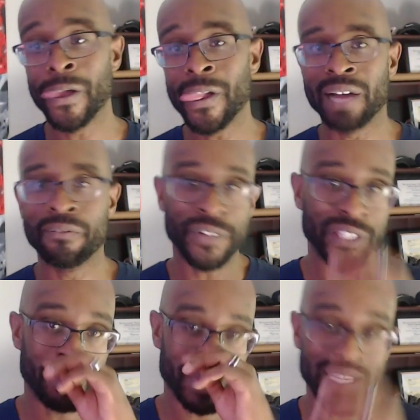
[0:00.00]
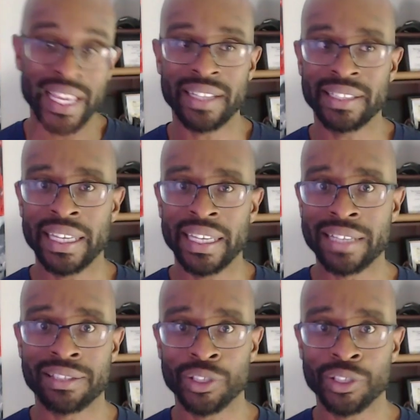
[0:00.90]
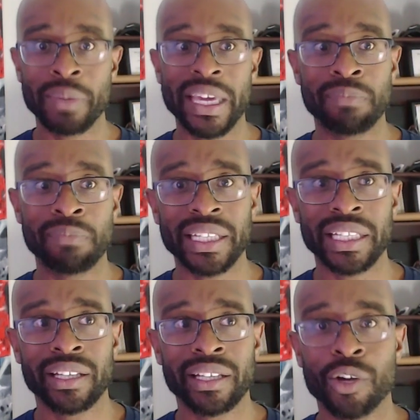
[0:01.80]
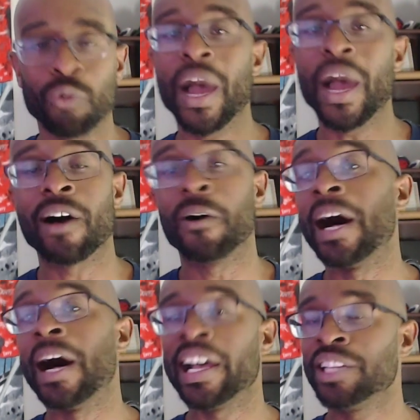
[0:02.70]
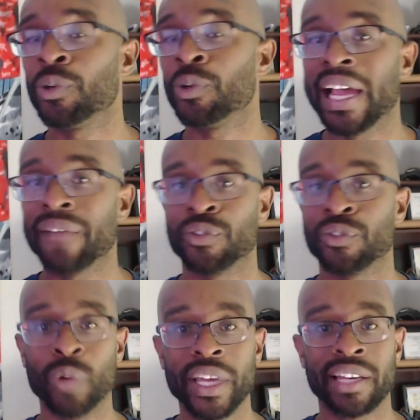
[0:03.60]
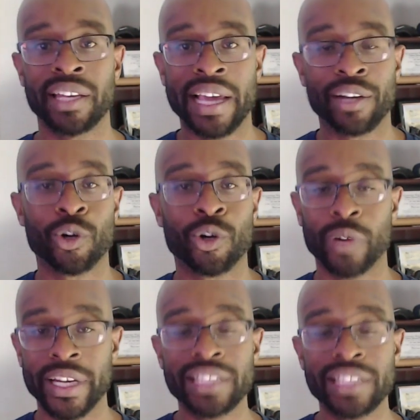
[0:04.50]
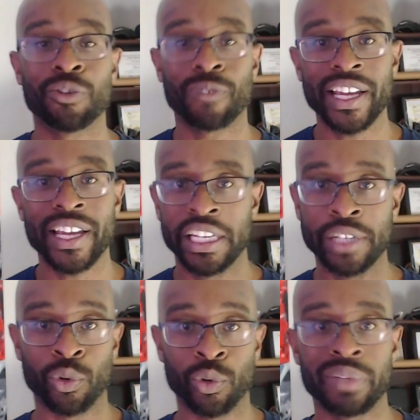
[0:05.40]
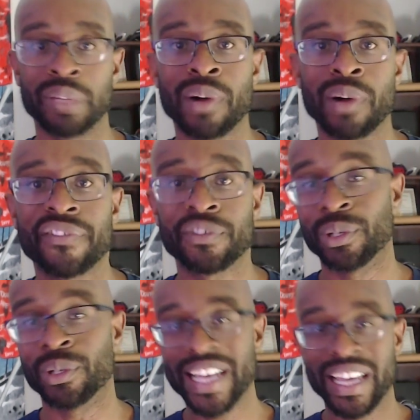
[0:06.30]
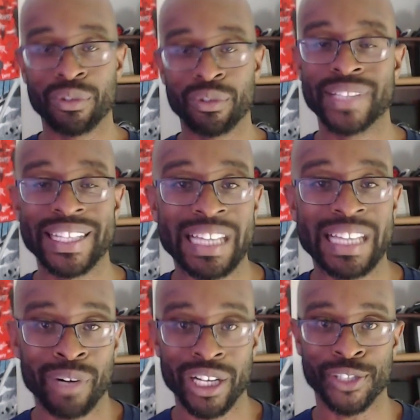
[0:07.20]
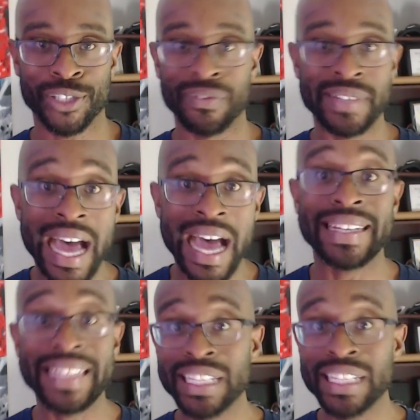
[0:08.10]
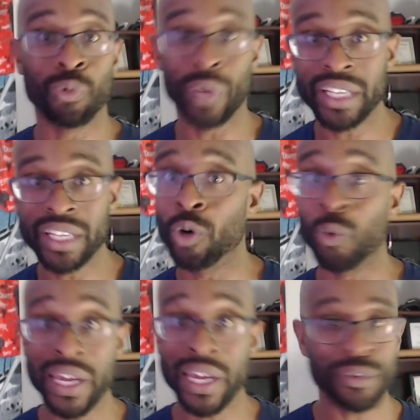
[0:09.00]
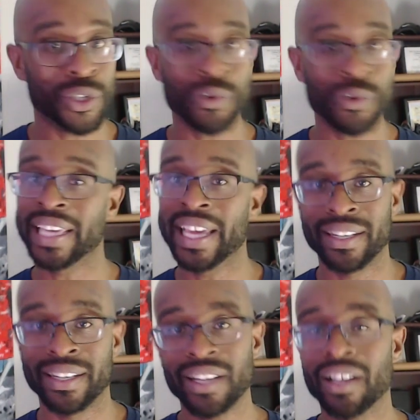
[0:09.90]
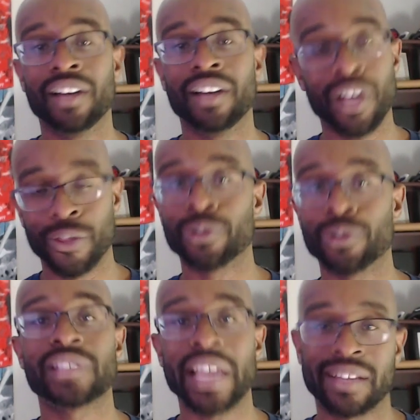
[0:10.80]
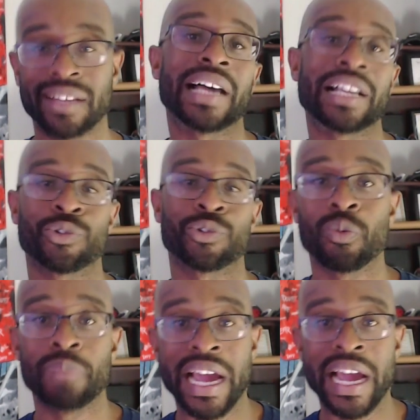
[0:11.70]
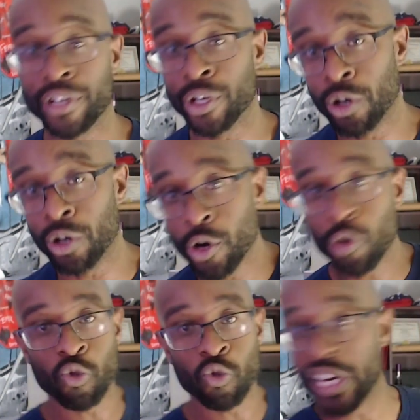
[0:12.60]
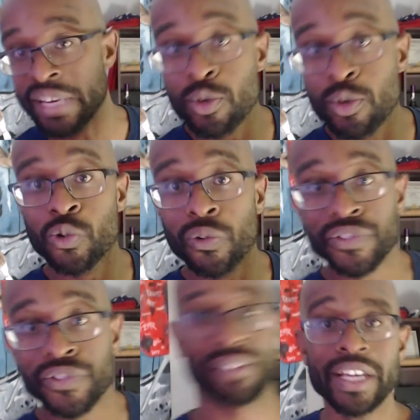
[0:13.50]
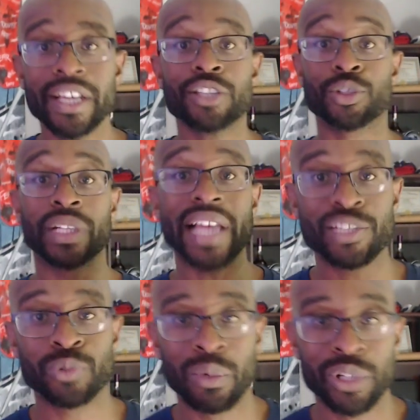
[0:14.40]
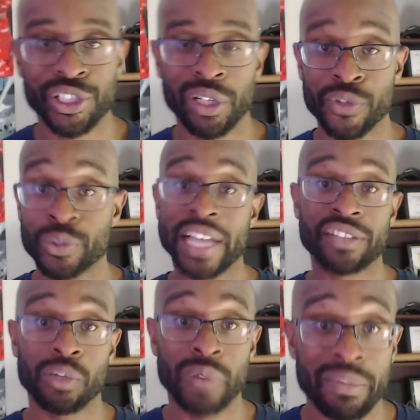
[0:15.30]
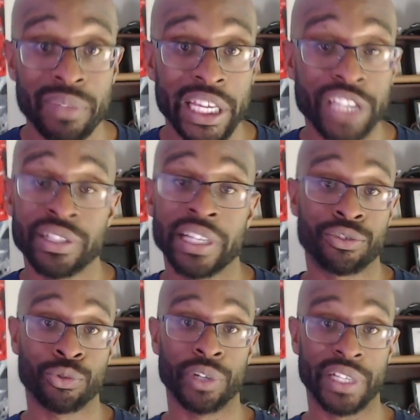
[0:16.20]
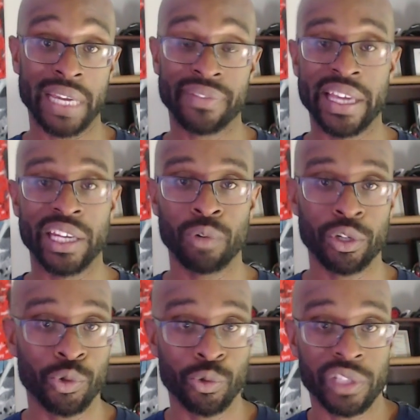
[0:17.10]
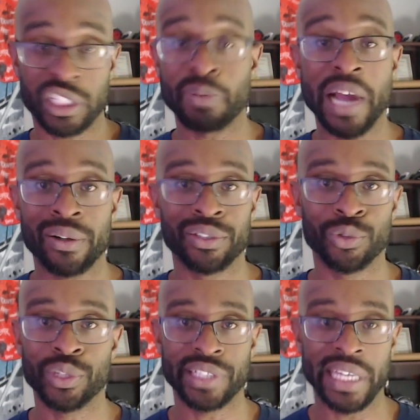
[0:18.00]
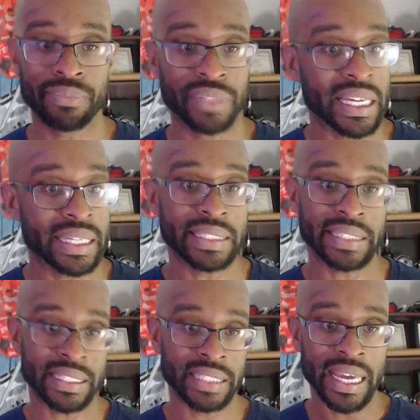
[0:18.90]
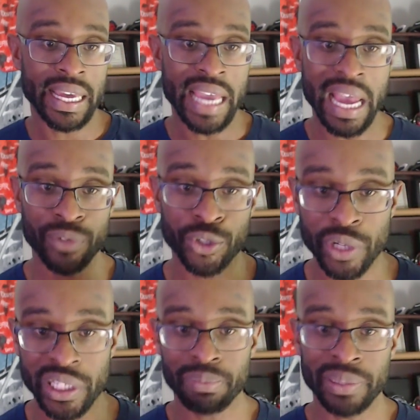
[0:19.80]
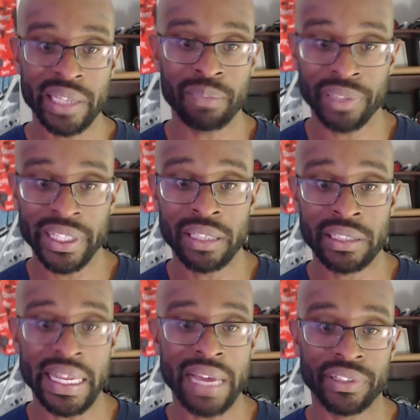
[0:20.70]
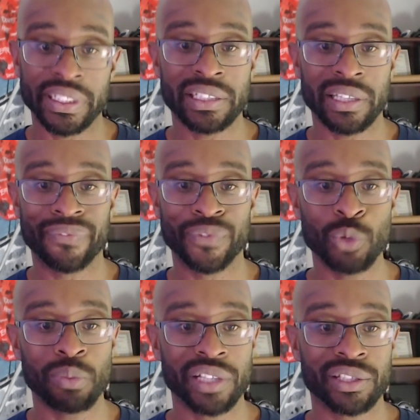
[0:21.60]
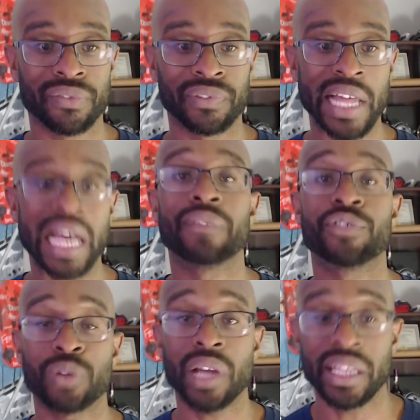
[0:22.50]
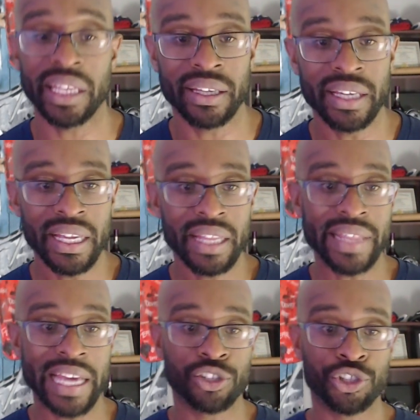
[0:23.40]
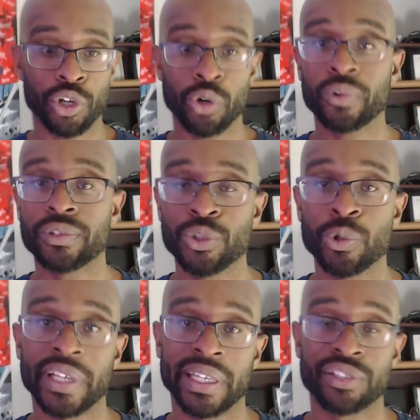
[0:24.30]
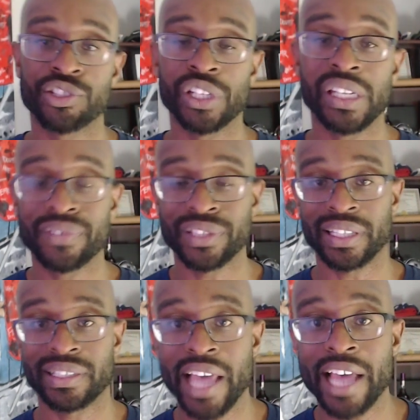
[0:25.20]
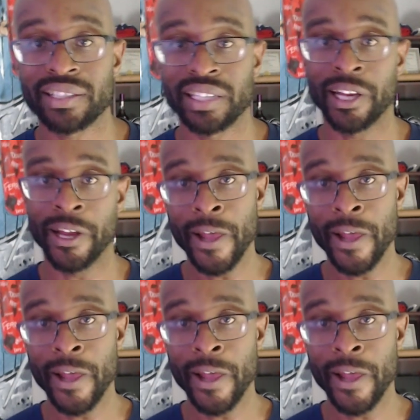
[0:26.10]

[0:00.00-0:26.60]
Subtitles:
I'm 50%, yet I still made money. Wow, I don't have to win at a crazy rate in order to be profitable. And when you take that pressure of not needing to win away from you, again, another psychological barrier removed. So the last one I want to share with you is actually a recommendation that Stuart gave to anyone who's aspiring to do the same thing. And he says, have your trading plan in place and have at least a few months of live trading that shows you can achieve success. And